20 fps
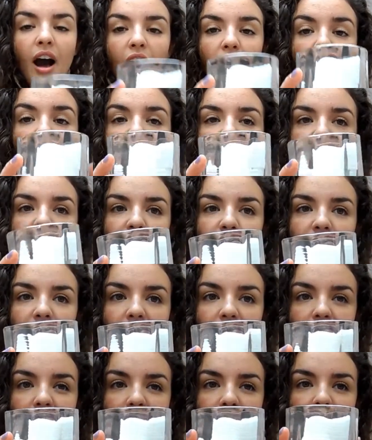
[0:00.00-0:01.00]
I like to
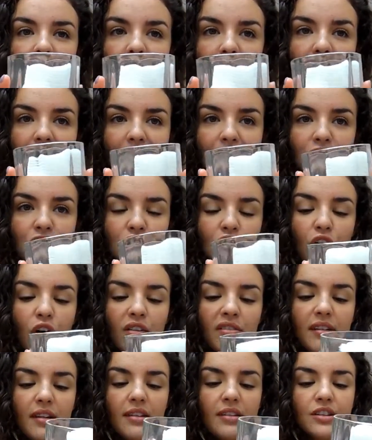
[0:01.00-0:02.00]
use these little glass
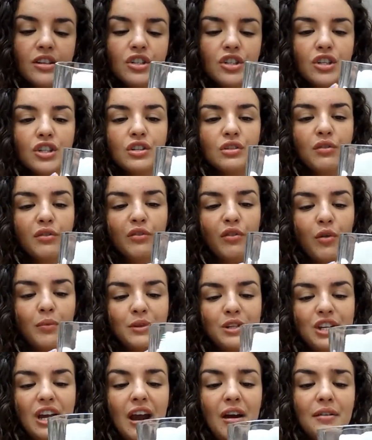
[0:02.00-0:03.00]
jars. This is just
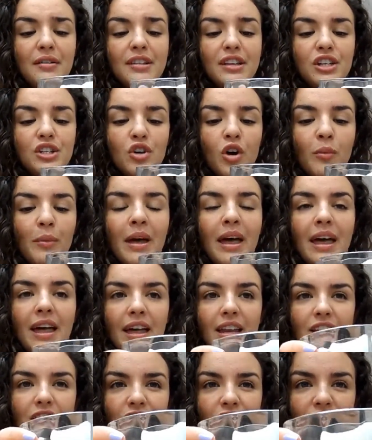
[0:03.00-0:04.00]
from a charity shop,
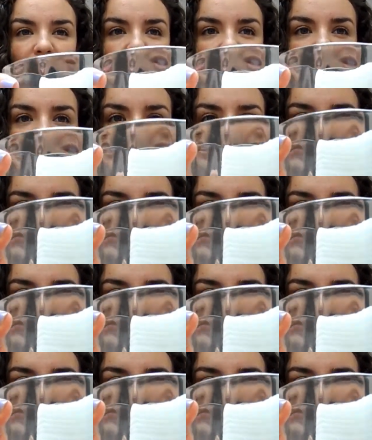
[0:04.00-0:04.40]
and it's just